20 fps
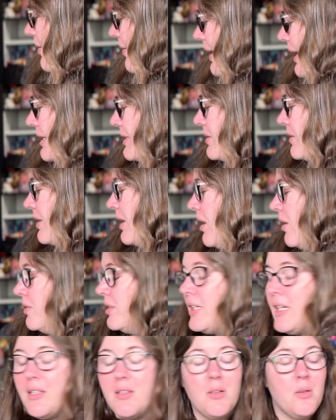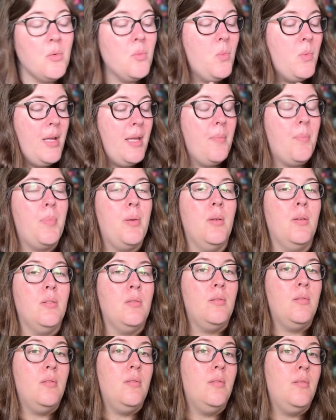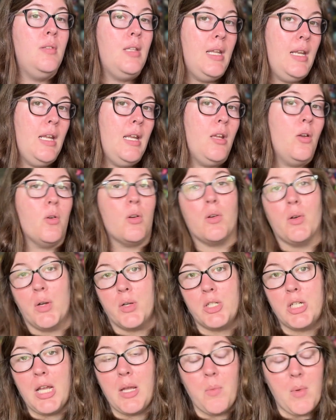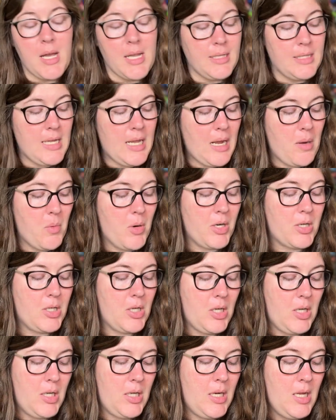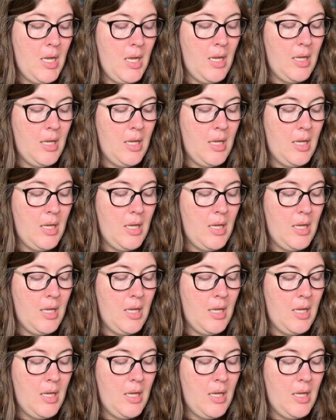right, so the only other whip knitting or crochet wise that I worked on